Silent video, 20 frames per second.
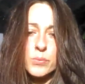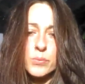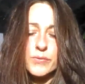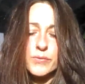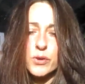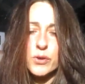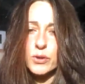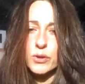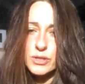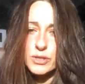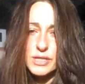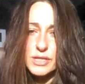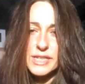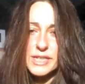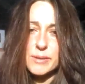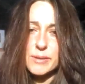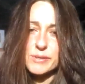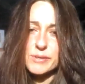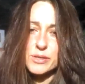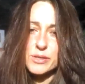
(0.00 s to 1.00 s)
We've got lots of
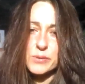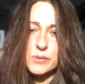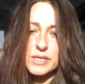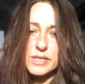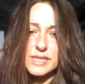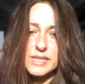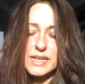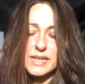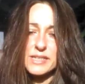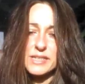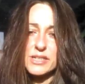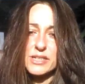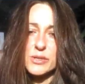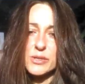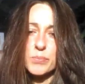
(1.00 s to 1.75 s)
tips, as we said, to